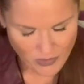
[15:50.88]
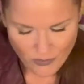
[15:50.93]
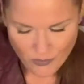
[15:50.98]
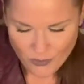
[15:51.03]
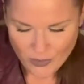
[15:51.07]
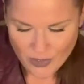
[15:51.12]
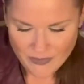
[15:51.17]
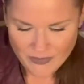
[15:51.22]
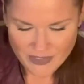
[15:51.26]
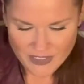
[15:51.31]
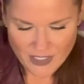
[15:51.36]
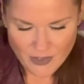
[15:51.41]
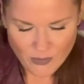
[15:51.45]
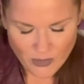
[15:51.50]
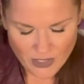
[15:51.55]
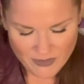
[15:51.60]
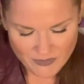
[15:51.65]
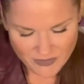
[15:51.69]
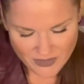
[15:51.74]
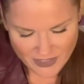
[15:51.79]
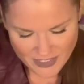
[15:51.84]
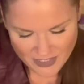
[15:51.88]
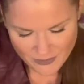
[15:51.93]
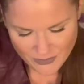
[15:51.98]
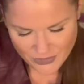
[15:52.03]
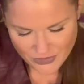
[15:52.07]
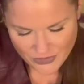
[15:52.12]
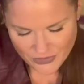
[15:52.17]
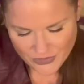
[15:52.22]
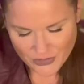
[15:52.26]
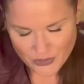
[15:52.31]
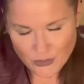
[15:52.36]
Waving that white flag was
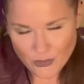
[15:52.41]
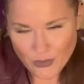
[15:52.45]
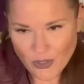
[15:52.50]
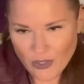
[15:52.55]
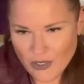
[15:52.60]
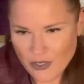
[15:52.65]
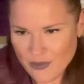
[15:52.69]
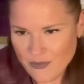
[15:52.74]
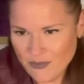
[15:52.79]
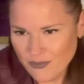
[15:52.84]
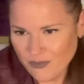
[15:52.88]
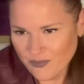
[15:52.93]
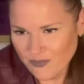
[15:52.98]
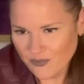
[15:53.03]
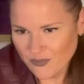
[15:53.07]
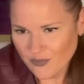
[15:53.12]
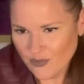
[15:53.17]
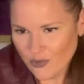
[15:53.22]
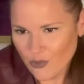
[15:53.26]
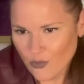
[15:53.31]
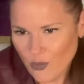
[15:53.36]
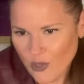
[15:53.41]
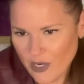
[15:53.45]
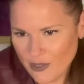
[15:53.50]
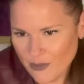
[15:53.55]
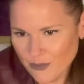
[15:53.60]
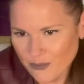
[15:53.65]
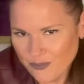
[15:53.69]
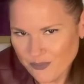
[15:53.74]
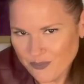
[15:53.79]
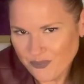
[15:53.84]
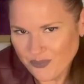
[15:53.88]
just too hard for a while.